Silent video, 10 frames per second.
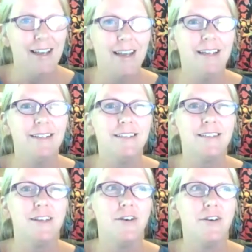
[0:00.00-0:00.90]
And
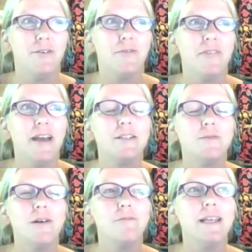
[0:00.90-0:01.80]
so that's
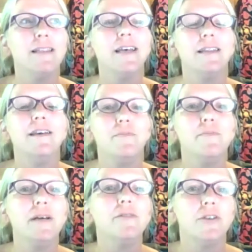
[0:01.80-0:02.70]
why we let them
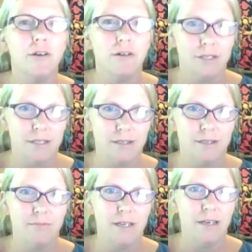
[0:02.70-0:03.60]
build their own
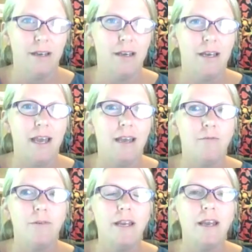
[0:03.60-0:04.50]
system, and
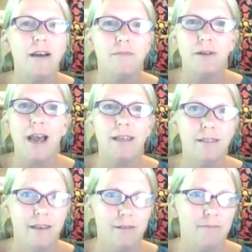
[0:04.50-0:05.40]
we help guide
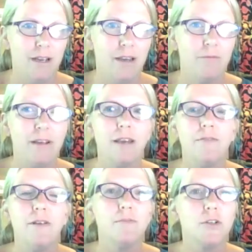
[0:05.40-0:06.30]
them, and we give
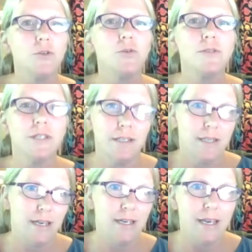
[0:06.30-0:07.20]
them the tools that
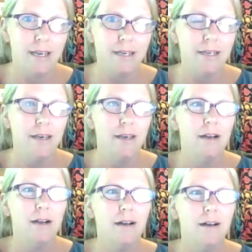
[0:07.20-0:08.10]
they need
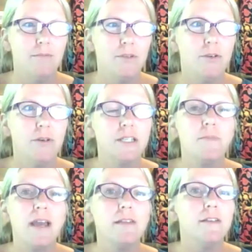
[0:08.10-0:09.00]
to
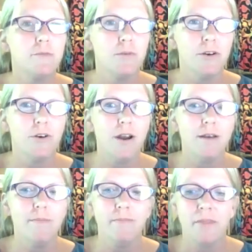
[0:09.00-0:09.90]
expand this
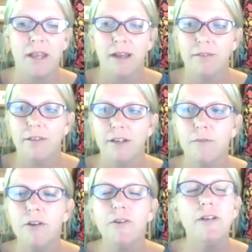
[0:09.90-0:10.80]
program. The
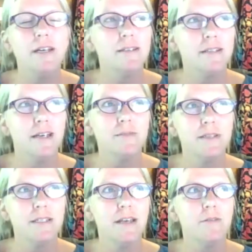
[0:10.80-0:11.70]
community
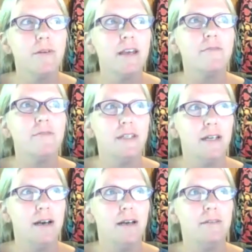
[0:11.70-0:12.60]
assessments that we have
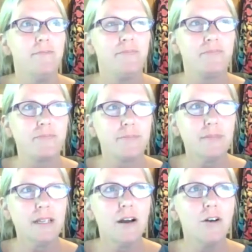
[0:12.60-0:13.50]
done
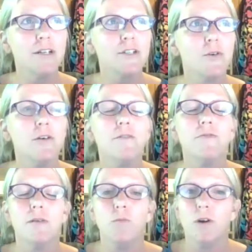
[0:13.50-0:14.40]
on a score
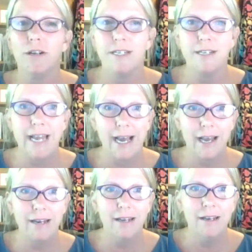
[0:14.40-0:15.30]
from 1 to 9